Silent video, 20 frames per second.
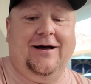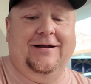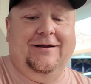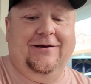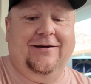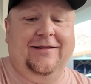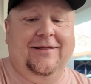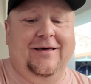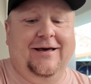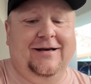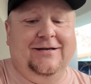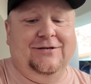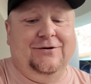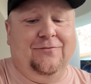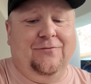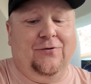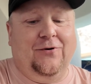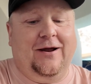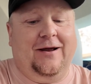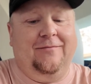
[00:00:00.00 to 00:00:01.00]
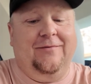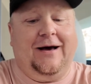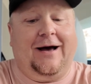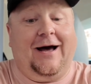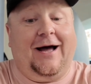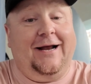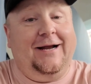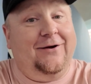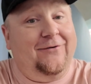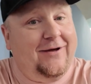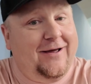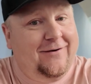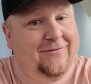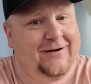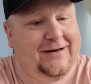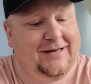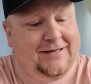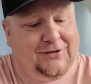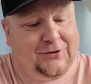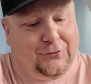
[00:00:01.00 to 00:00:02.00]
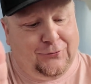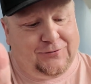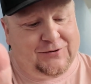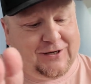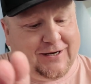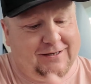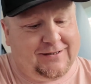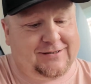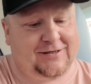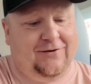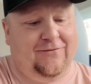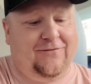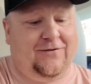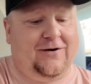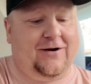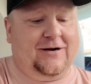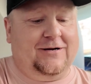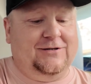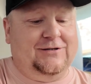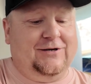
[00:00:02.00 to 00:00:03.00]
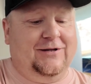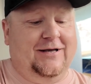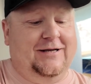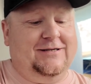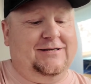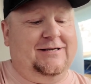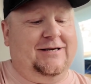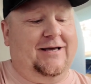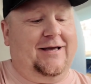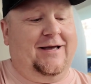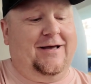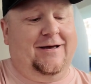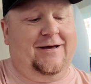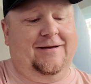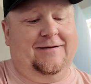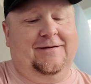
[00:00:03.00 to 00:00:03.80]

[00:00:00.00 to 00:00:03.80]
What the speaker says: I did have the extra Marie, but I don't have any dupes yet so far. So let's see.